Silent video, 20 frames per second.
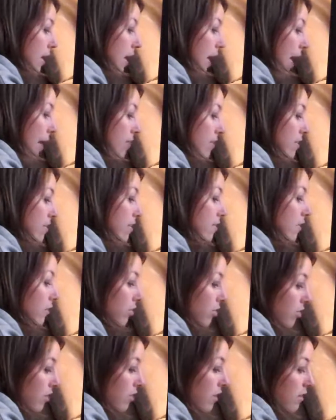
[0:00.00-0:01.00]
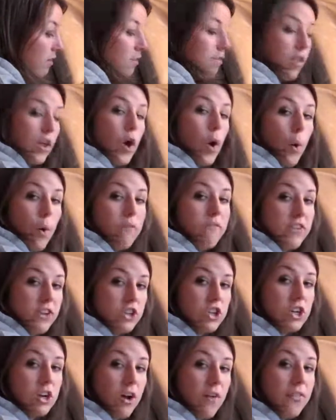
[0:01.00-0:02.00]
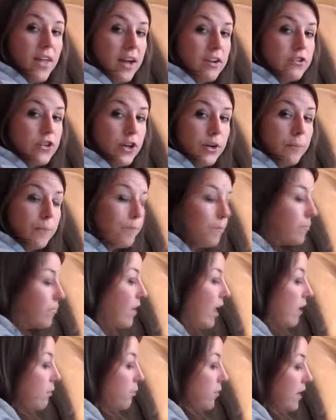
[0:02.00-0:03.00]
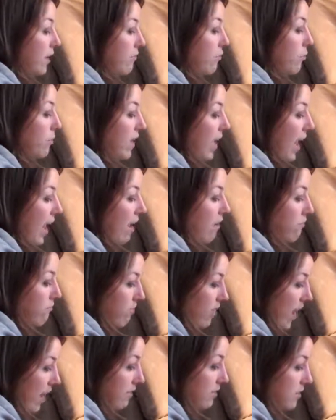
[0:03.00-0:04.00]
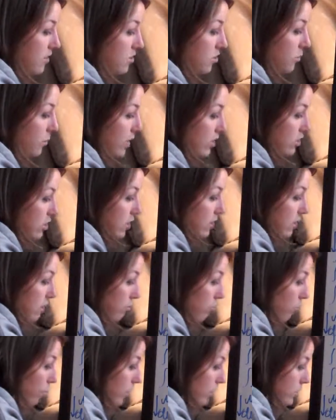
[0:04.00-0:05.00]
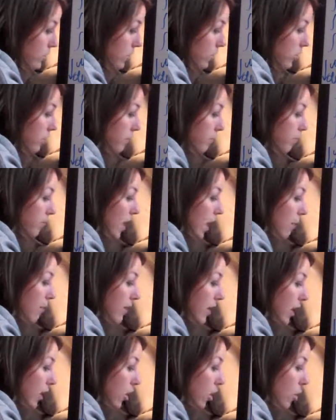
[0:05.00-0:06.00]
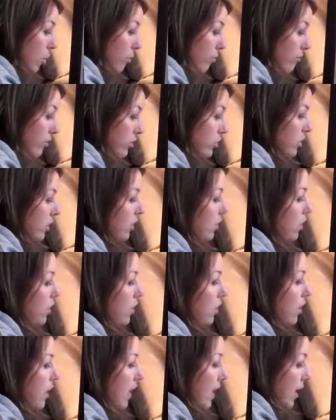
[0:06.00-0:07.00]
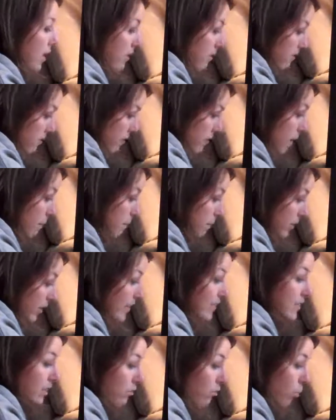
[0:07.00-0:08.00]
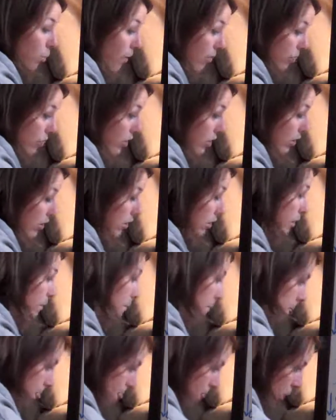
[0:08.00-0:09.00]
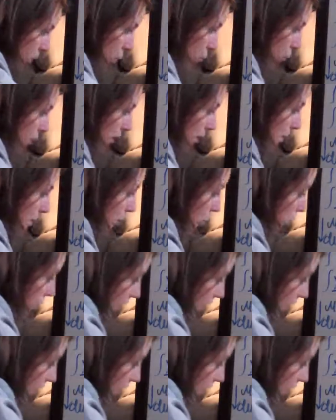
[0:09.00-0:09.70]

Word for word: And this is the coefficient on that term. And whenever we have that situation, there's one term and we got a coefficient, and it's a number like this, 1/3, we can pull